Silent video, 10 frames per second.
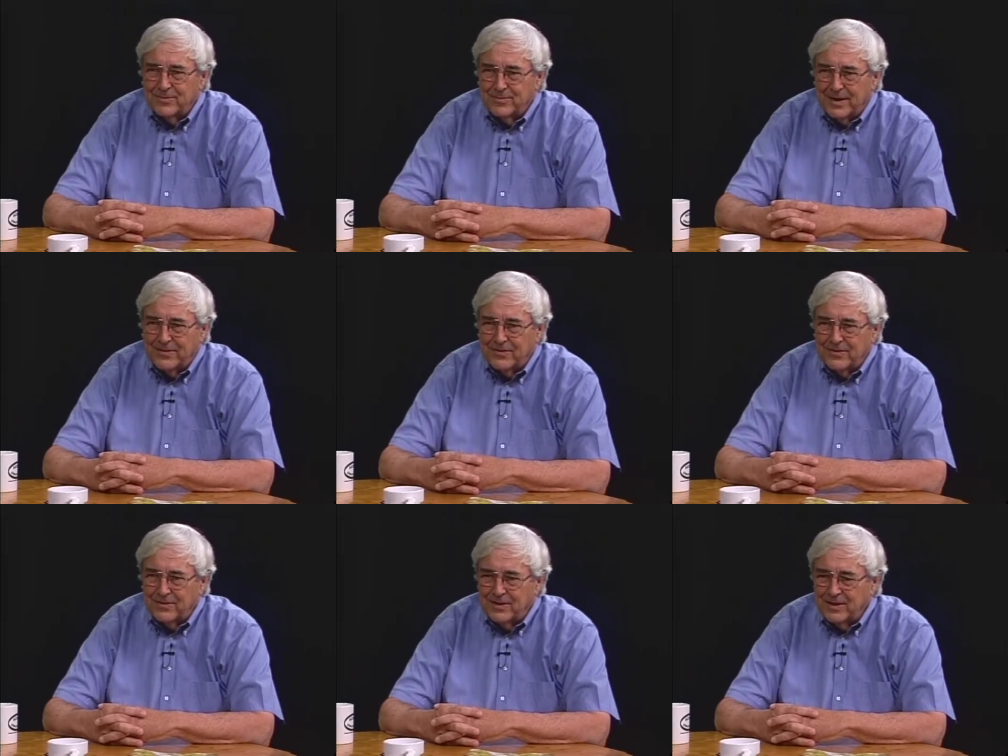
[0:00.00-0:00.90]
my
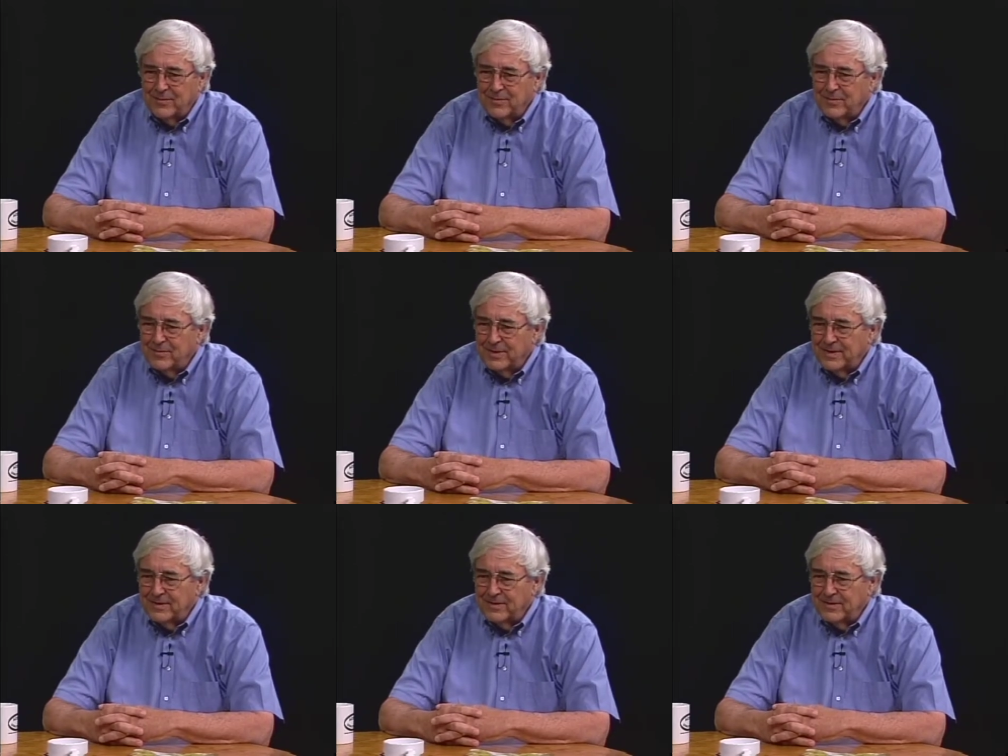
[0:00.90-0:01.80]
sister Kim will be
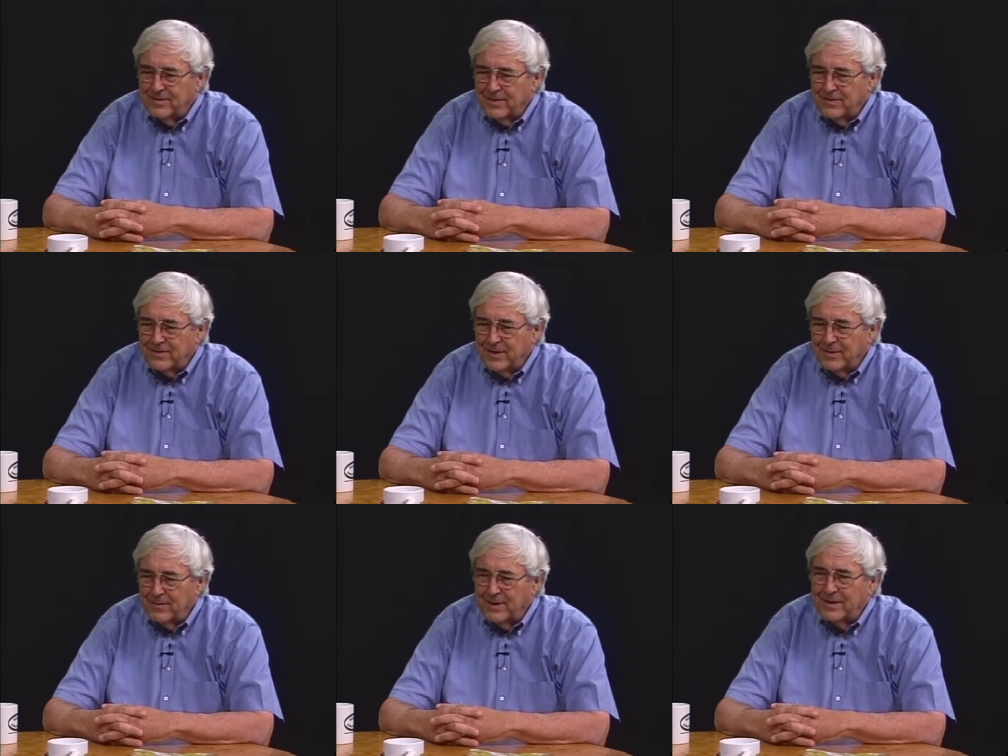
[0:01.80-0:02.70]
here this
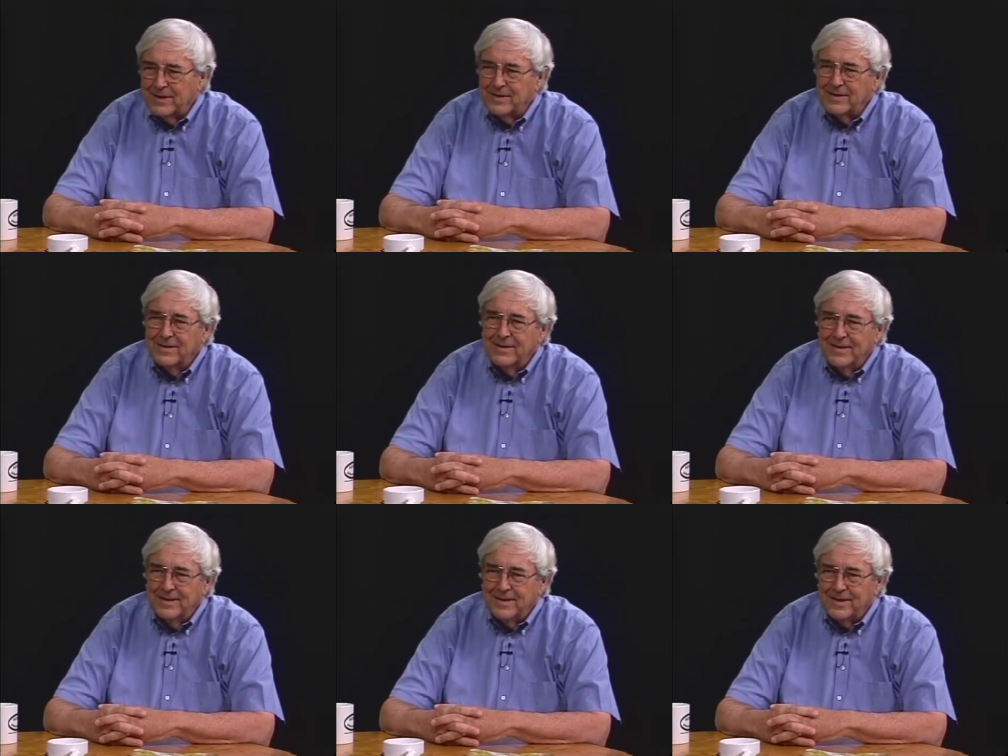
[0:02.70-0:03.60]
coming weekend.
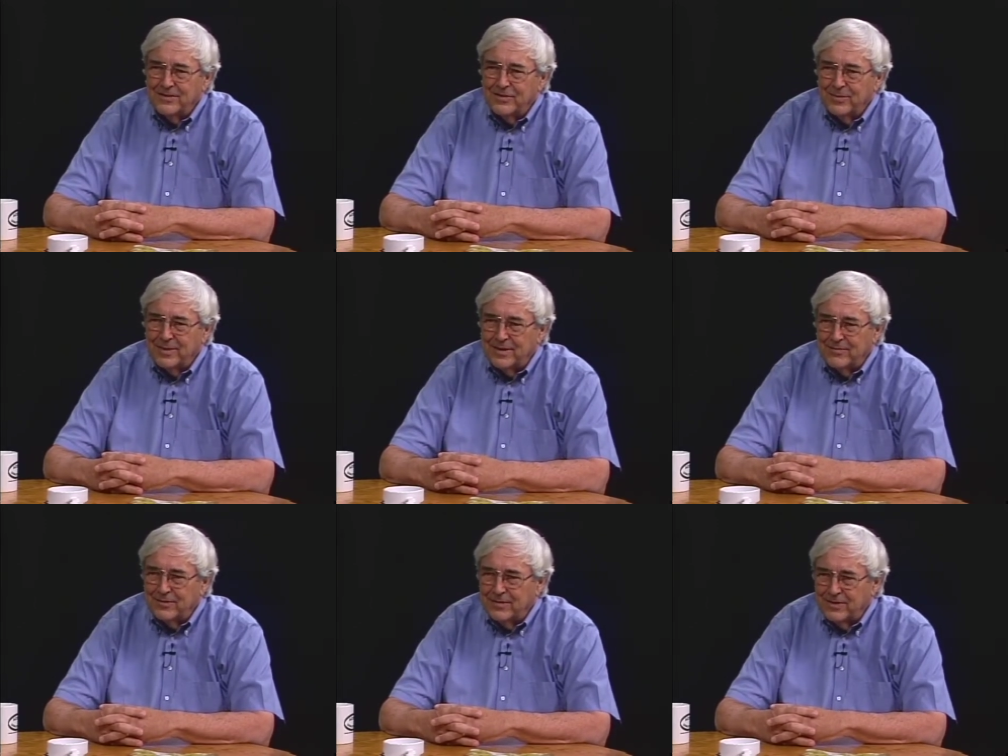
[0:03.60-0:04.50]
Oh, great. And she'll be here
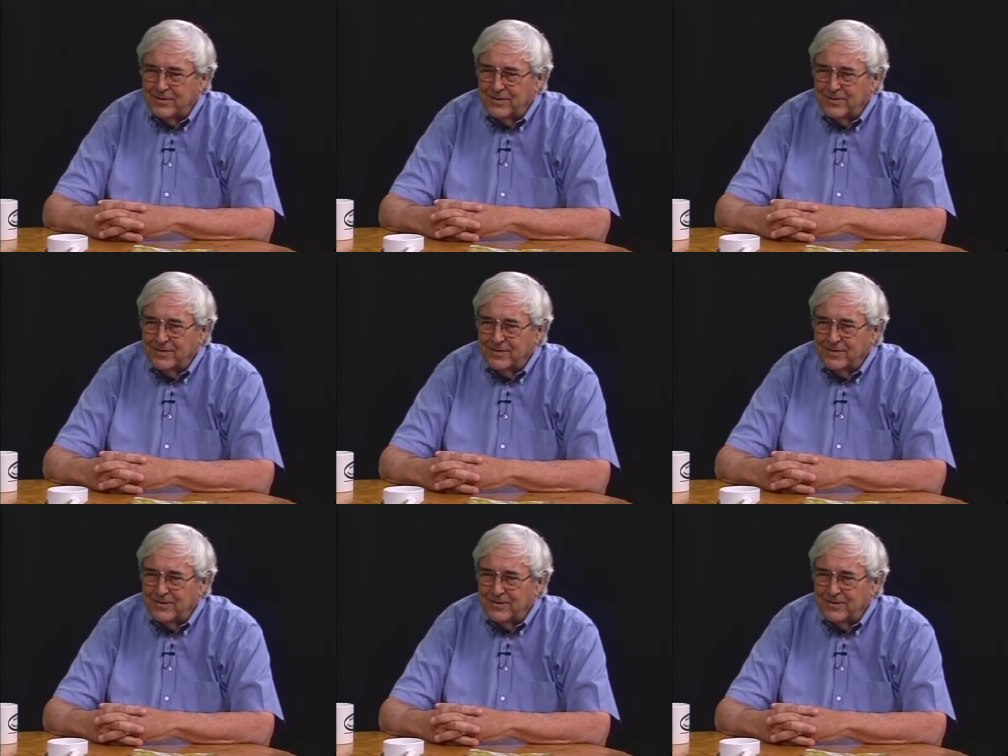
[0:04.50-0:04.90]
for the rest of this